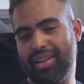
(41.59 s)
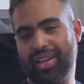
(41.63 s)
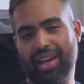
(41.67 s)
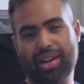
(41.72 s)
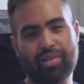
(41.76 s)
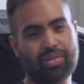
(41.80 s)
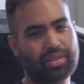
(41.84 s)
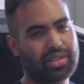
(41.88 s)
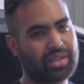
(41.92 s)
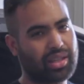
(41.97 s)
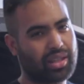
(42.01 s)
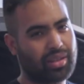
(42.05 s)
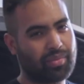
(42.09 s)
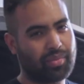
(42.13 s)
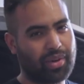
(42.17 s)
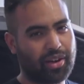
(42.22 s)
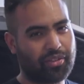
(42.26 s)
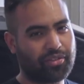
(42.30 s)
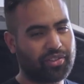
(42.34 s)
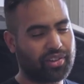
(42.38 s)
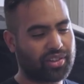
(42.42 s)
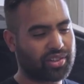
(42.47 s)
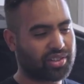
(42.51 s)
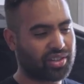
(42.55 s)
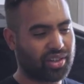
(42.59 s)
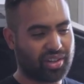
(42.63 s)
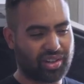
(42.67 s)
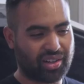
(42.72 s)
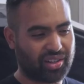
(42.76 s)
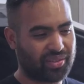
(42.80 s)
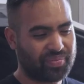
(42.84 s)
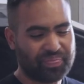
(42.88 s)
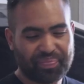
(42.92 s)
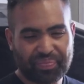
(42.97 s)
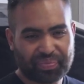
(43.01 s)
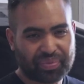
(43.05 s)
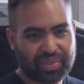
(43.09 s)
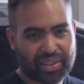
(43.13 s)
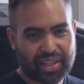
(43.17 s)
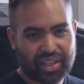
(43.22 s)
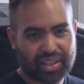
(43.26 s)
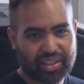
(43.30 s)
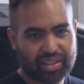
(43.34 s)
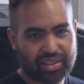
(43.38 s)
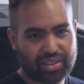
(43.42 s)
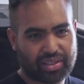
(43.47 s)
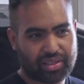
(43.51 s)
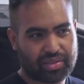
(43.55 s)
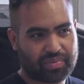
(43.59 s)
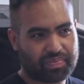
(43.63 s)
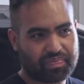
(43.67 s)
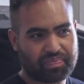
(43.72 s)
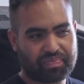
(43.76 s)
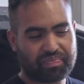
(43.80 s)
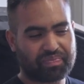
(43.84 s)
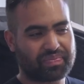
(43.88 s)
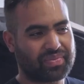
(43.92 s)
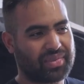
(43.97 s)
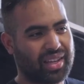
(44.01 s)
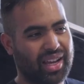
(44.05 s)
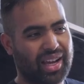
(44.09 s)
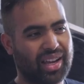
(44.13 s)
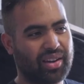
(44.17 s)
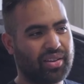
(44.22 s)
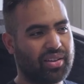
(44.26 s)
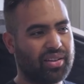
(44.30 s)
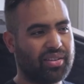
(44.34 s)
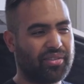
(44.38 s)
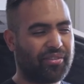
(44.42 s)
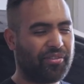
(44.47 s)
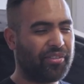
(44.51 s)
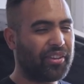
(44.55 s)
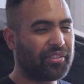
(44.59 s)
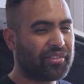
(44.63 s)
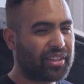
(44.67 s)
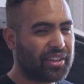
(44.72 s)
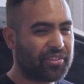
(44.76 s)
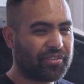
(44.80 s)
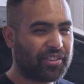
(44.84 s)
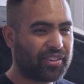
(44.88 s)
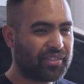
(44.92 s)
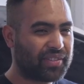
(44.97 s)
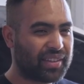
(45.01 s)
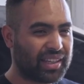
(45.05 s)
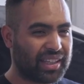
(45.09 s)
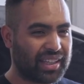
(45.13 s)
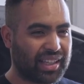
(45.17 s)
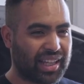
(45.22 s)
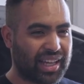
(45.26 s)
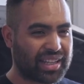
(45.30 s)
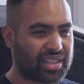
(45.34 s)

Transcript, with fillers: I would say the mufflers are 50-50 uh,